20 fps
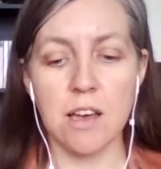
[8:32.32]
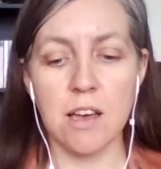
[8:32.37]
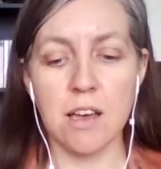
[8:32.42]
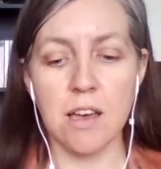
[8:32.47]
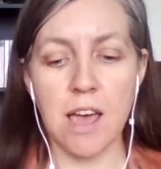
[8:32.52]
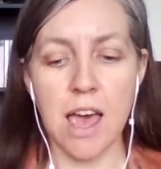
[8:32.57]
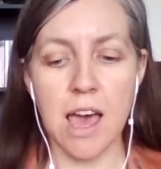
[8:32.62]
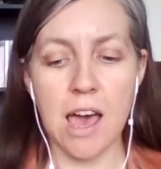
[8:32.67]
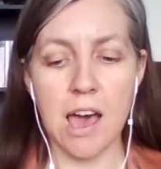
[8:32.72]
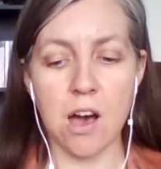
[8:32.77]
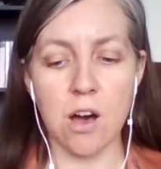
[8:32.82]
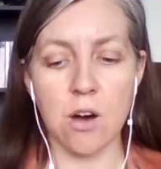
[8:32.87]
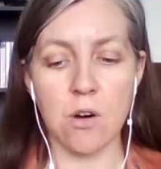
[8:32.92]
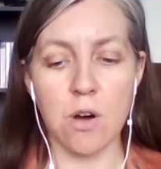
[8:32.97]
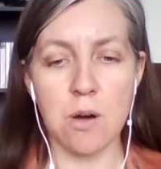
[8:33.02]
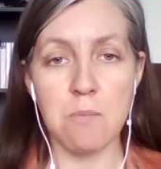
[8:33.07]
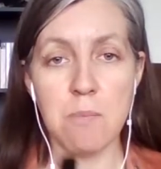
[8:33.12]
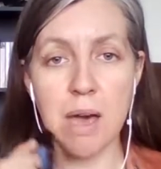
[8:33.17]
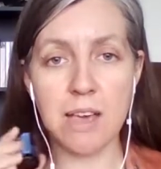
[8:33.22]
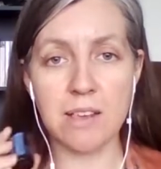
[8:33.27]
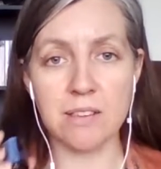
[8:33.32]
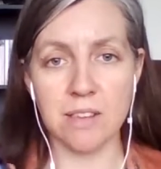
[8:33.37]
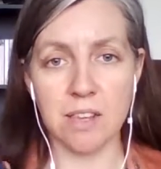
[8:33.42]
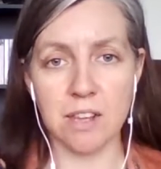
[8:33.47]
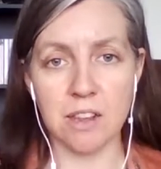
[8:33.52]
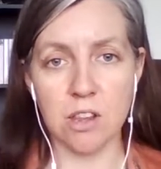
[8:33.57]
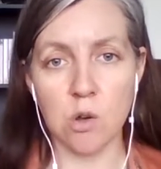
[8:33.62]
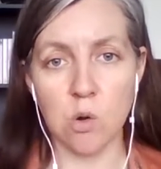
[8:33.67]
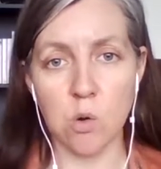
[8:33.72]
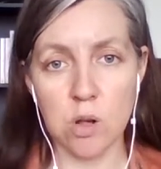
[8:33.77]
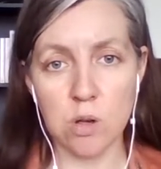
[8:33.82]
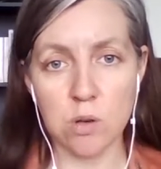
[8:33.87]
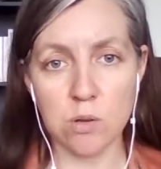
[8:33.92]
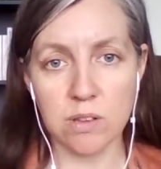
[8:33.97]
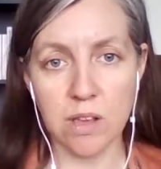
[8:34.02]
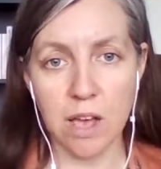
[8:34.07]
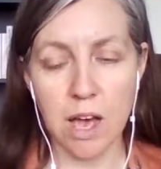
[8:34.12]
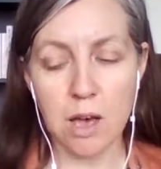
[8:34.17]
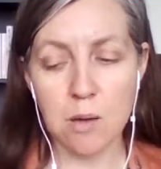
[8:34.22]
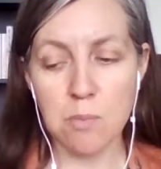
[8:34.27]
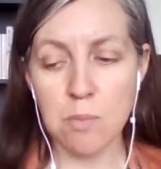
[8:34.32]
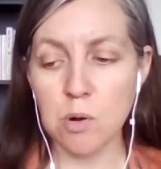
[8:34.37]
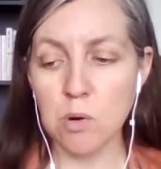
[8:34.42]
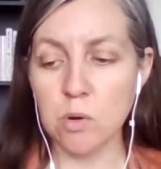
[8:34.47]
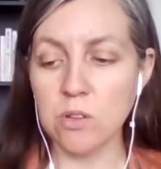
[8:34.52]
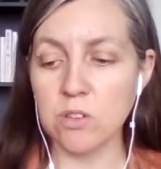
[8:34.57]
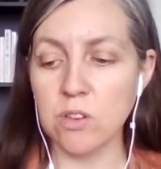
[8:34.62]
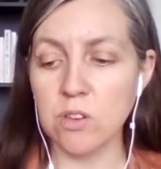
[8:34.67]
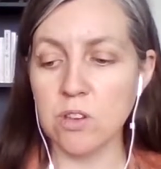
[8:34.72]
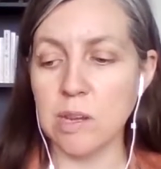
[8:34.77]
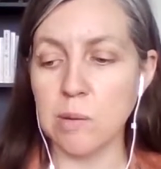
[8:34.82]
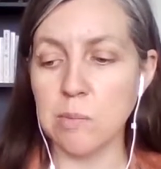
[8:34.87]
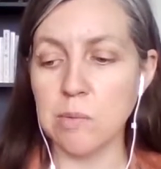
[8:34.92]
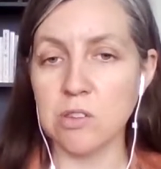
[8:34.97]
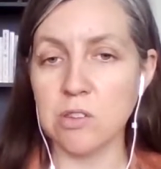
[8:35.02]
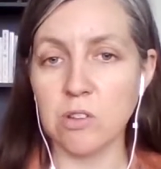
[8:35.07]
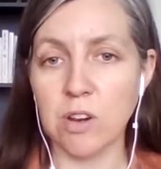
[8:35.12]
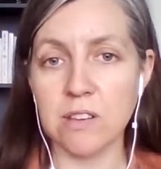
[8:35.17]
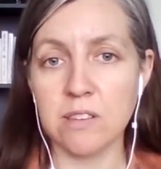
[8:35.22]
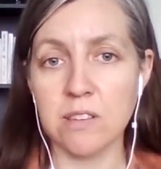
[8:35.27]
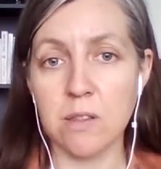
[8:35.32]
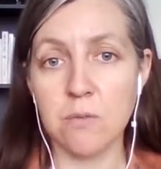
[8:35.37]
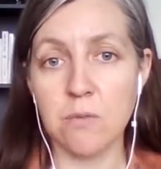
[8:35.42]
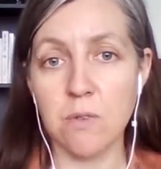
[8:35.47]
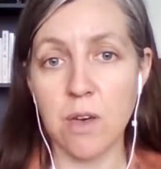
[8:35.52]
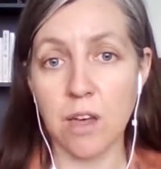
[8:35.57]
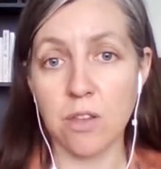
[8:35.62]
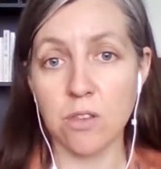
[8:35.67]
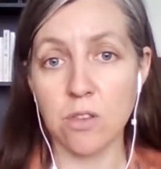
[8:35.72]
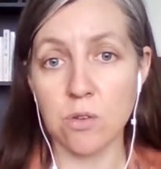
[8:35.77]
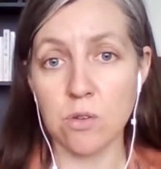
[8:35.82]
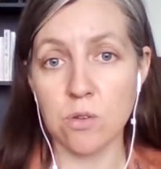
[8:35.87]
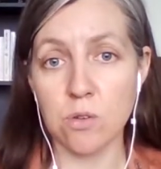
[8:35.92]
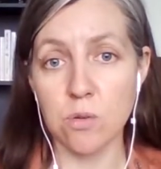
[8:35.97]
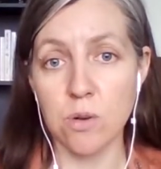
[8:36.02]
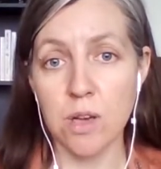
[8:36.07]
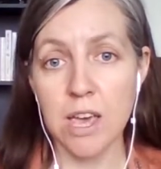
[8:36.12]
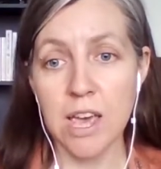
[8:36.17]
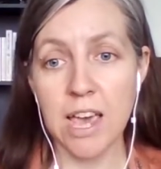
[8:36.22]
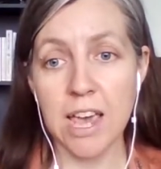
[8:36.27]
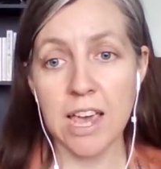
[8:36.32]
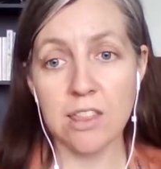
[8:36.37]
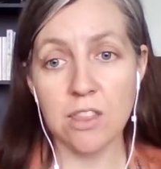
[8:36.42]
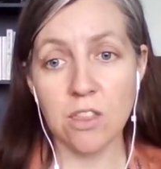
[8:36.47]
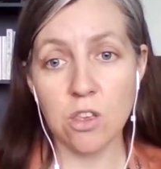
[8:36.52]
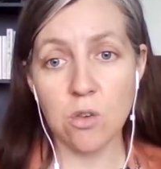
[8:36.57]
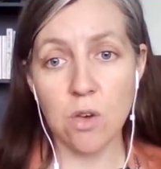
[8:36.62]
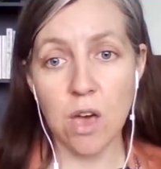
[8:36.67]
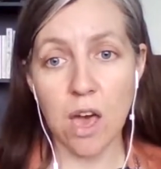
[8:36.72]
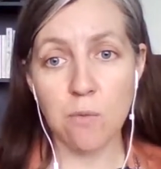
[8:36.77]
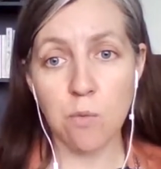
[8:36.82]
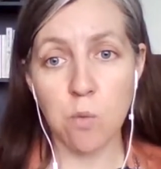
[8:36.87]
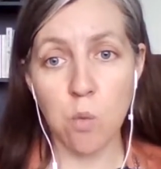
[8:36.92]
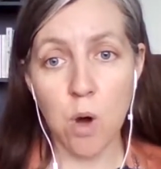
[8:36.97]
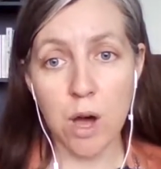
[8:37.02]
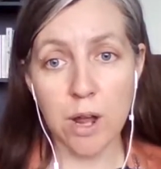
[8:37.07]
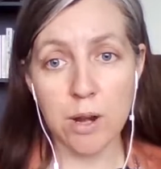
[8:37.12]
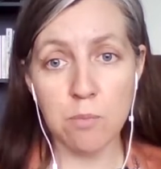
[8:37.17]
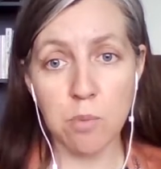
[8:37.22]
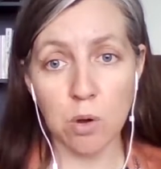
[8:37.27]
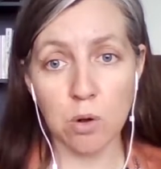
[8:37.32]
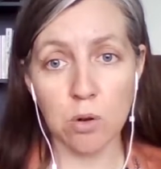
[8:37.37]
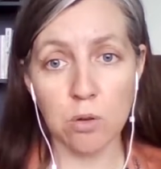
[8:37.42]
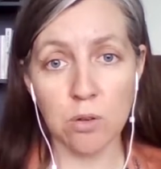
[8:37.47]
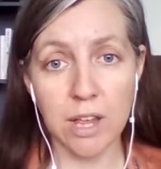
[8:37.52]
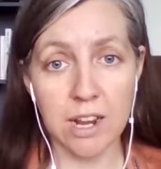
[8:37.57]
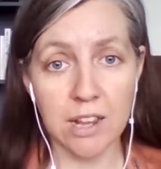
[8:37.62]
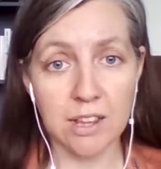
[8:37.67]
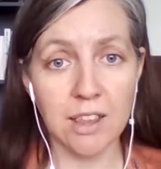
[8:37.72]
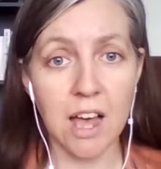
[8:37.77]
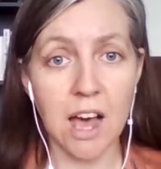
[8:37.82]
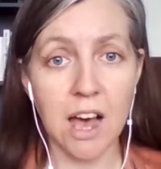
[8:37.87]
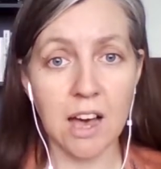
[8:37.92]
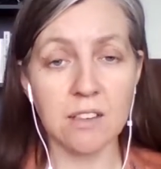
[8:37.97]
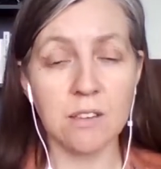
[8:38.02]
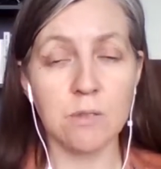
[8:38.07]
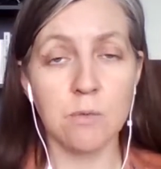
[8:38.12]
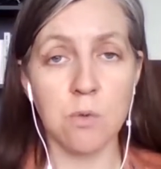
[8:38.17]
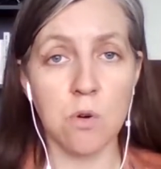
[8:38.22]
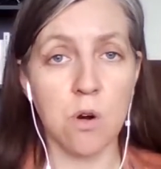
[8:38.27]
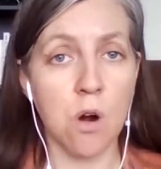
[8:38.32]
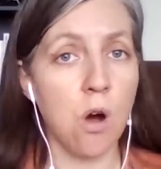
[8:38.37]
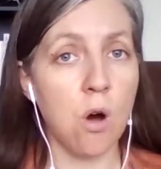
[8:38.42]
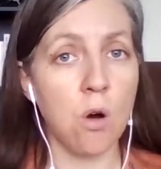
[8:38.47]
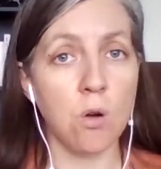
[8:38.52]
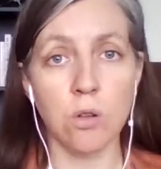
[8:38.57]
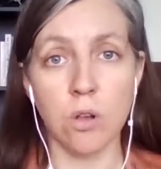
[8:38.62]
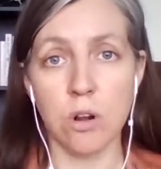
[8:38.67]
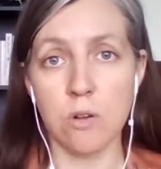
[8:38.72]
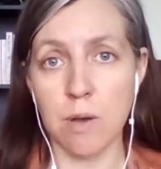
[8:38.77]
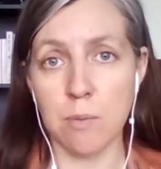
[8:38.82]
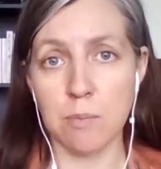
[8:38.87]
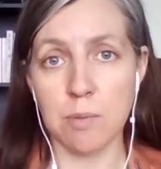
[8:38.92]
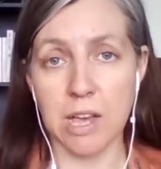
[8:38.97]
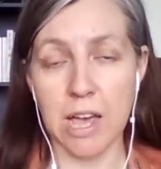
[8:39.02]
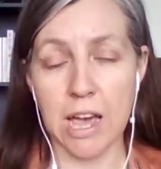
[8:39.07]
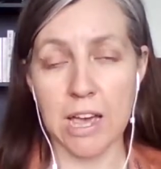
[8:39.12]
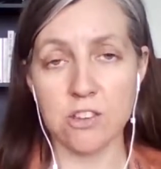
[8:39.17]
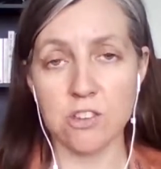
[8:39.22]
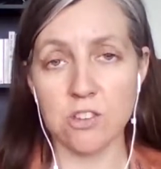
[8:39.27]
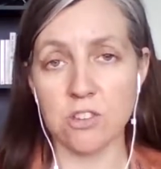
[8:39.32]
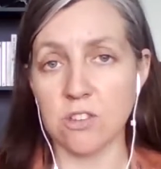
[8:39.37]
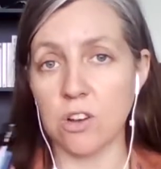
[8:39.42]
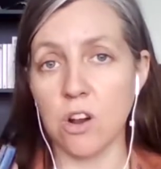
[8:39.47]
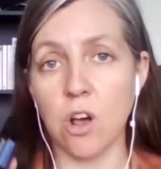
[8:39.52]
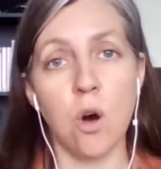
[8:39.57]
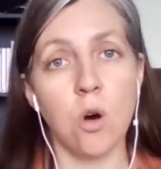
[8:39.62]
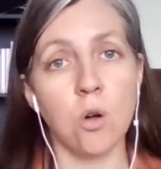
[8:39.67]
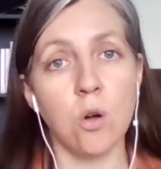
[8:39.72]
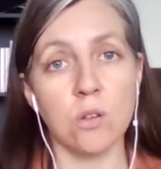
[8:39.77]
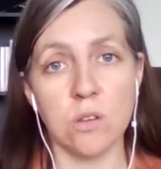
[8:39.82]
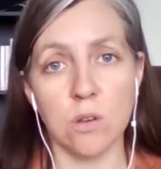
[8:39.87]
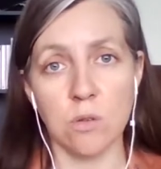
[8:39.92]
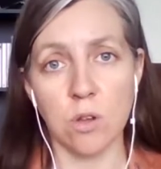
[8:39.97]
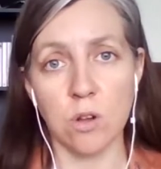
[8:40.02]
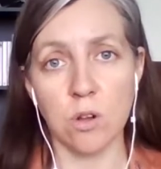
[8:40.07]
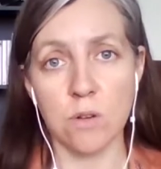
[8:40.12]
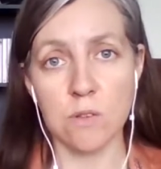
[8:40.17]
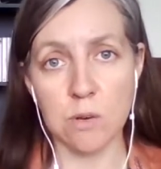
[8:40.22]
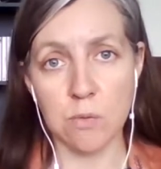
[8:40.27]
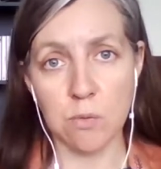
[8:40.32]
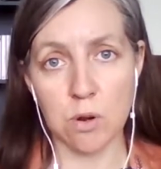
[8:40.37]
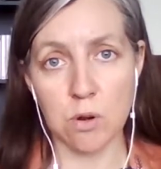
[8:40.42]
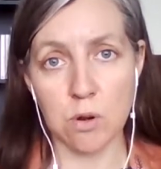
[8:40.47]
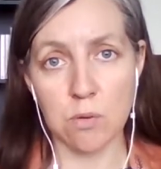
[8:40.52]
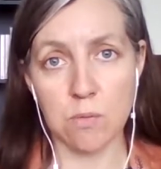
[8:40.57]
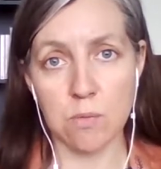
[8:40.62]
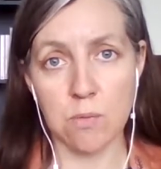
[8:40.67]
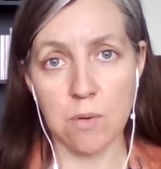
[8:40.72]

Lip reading: how amazing the oils are, but also demonstrates the value in that you have 1 bottle and it lasts for a whole lot of applications and a whole lot of different